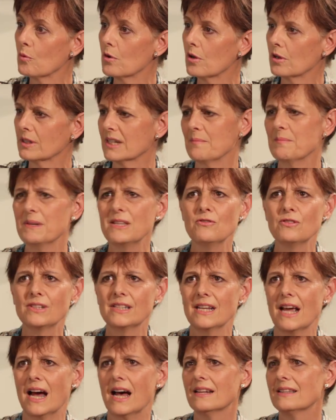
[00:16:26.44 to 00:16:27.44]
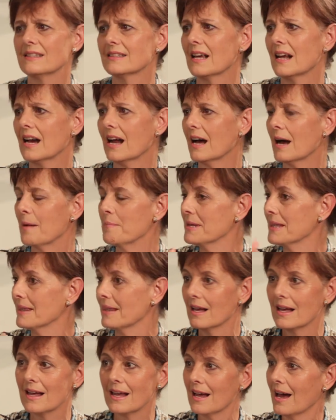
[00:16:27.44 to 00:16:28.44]
world. I mean, you see Atzala, I
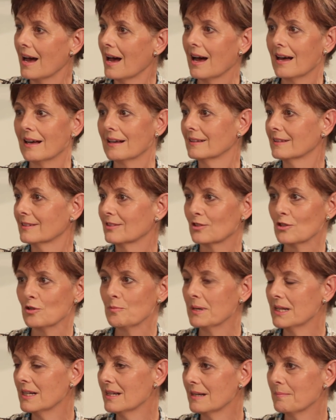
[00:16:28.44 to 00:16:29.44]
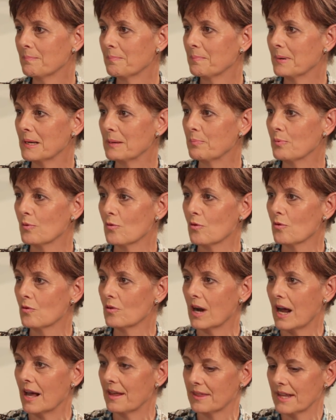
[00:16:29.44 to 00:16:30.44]
mean, so many
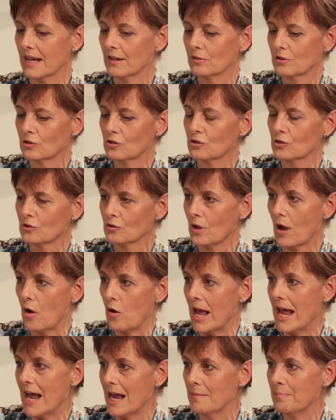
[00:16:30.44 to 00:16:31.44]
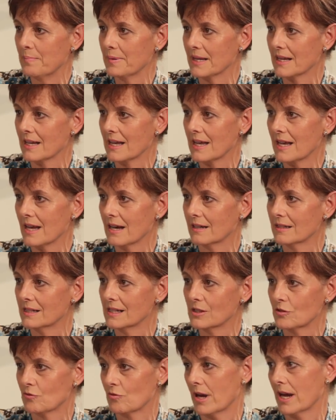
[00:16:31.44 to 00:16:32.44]
people, and they are not just helping here in
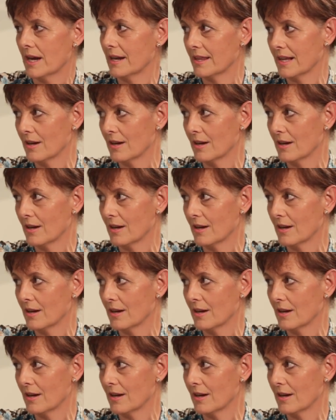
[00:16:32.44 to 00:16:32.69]
Israel.